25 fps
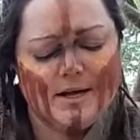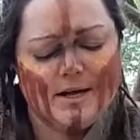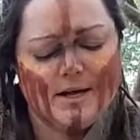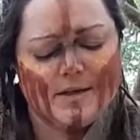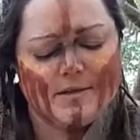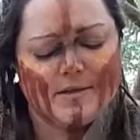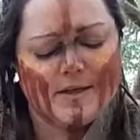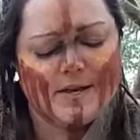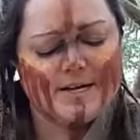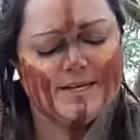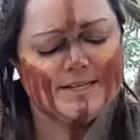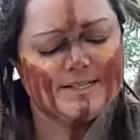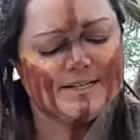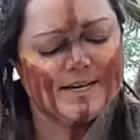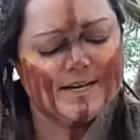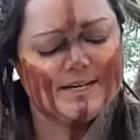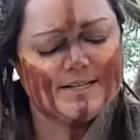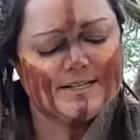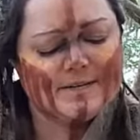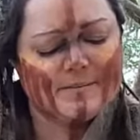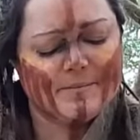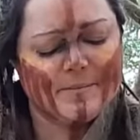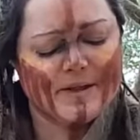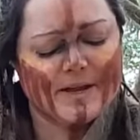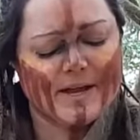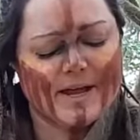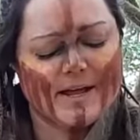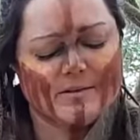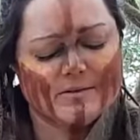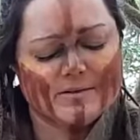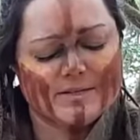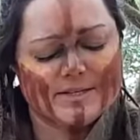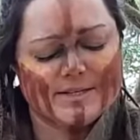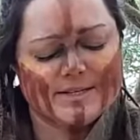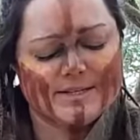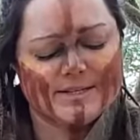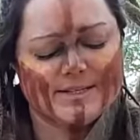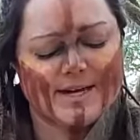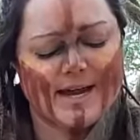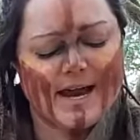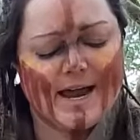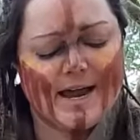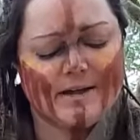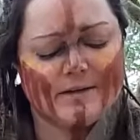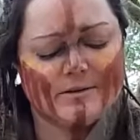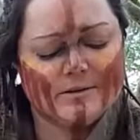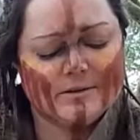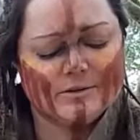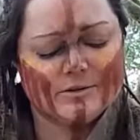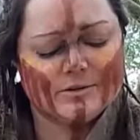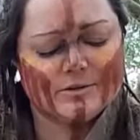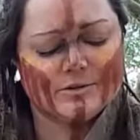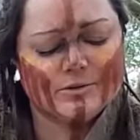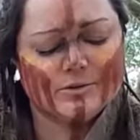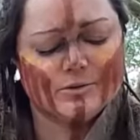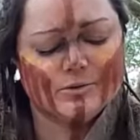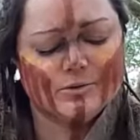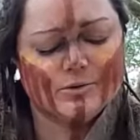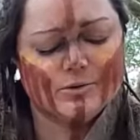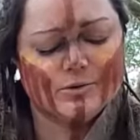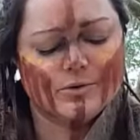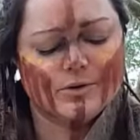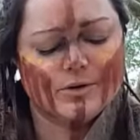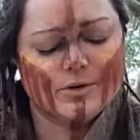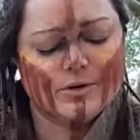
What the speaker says: Then he said something else in tailless talk.